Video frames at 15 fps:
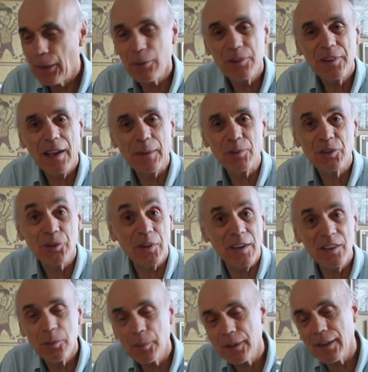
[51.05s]
kind of
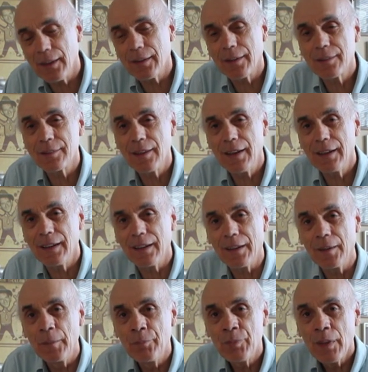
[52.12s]
strange, but yet
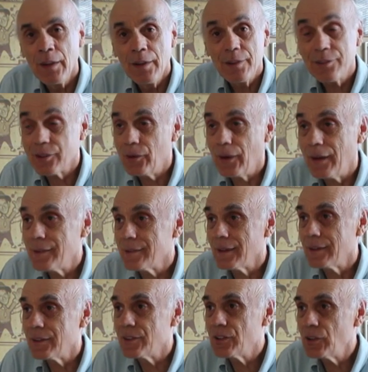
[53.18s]
exciting. So I
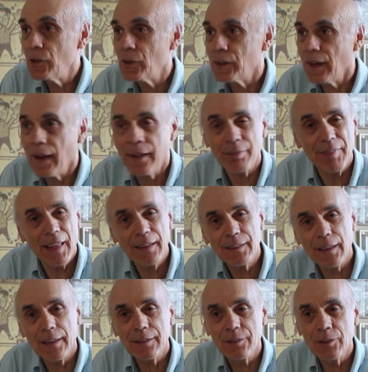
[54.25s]
said, sure. And
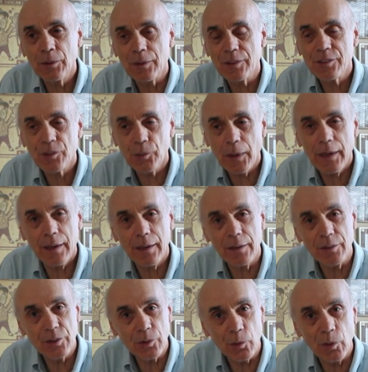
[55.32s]
that led to a screening
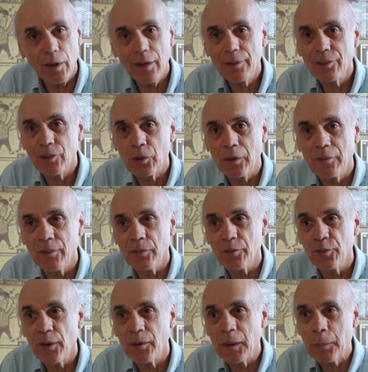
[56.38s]
in Toronto of a
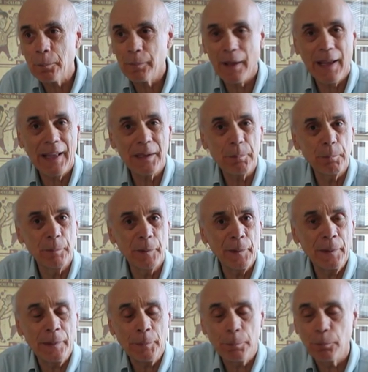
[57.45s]
very bad
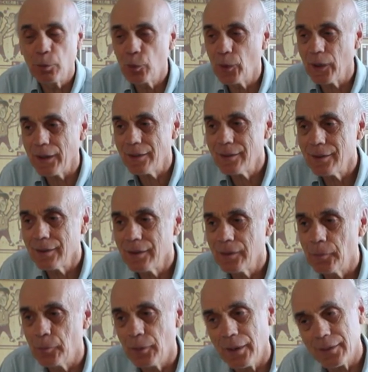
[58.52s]
print,
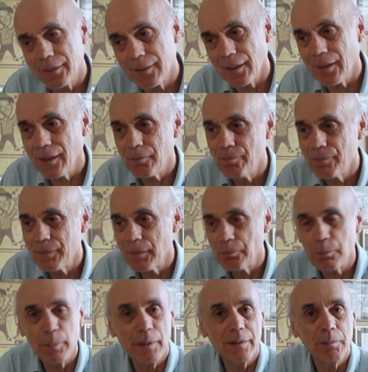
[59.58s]
but
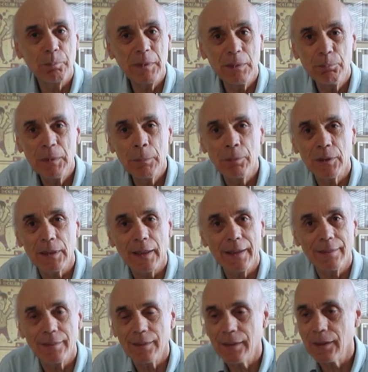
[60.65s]
people
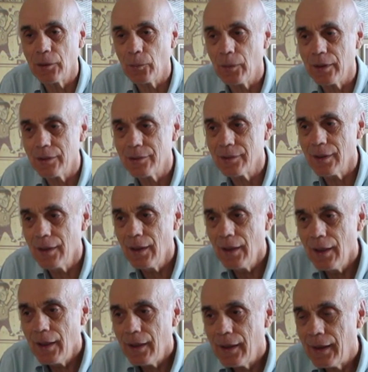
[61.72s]
liked it anyways,
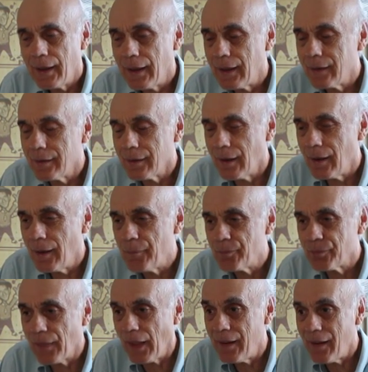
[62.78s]
and
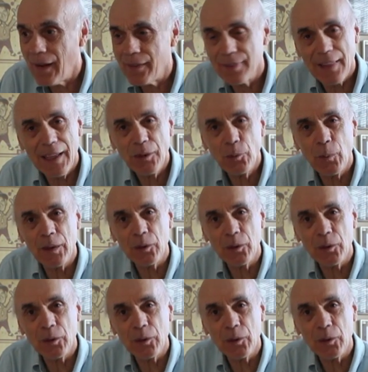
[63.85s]
that went